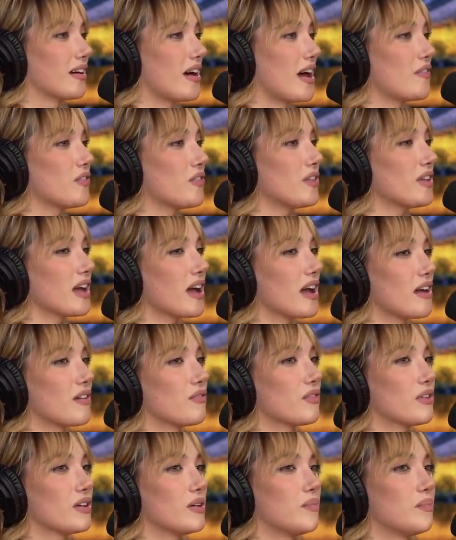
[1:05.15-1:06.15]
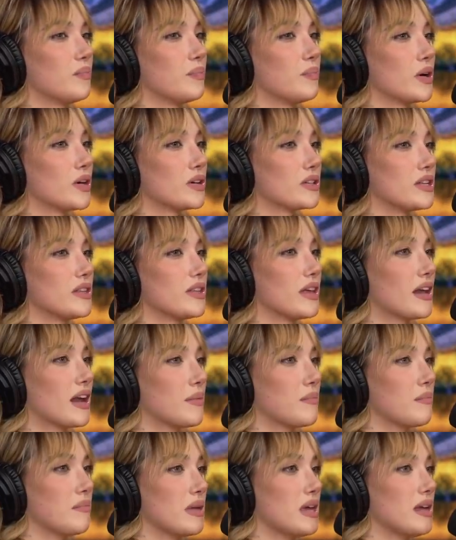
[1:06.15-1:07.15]
I feel like every person that I
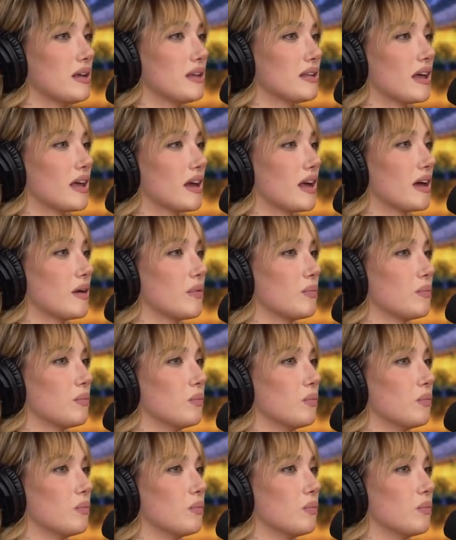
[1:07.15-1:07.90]
meet that I